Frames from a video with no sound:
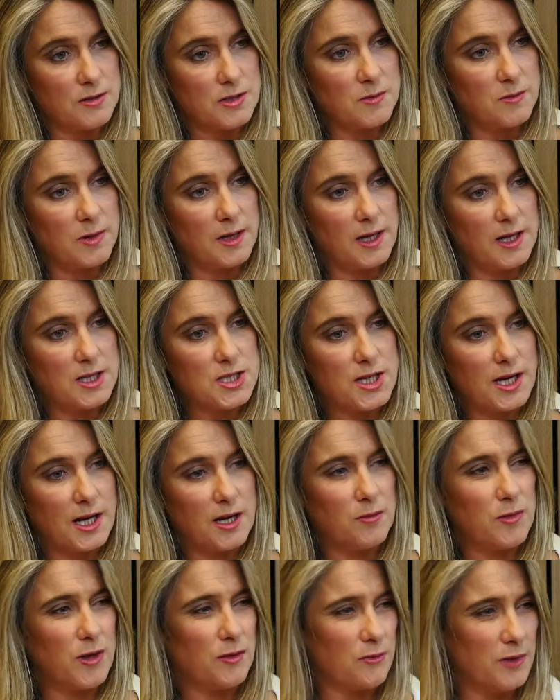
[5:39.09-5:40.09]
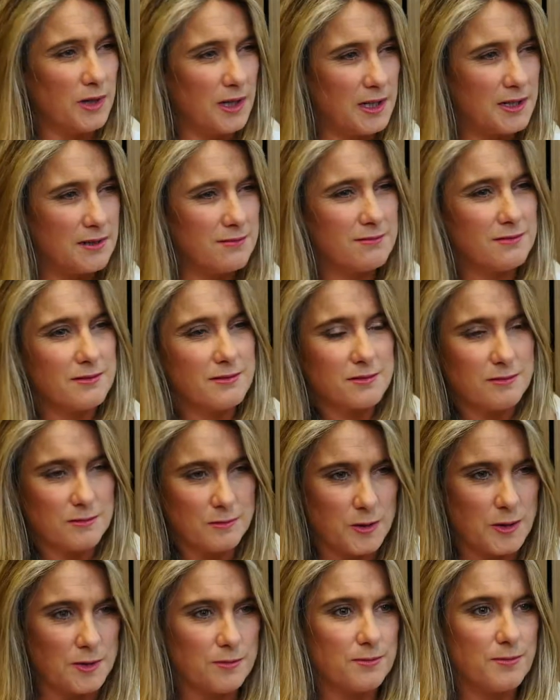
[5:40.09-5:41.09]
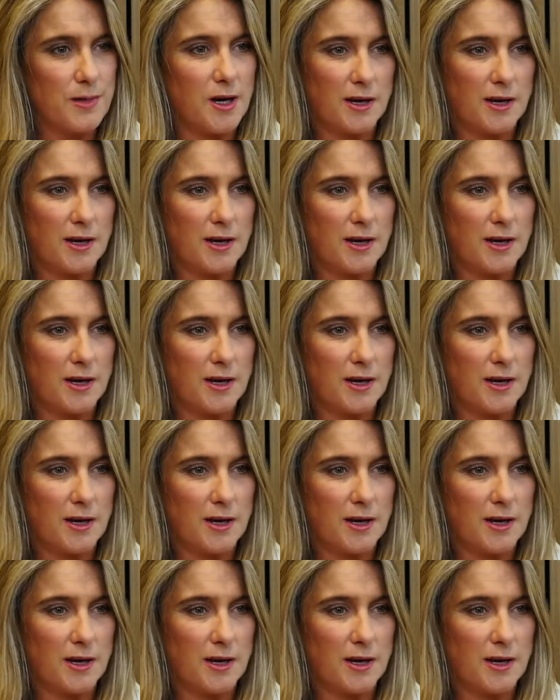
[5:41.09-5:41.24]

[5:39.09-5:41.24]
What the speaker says: supply chain, but really were,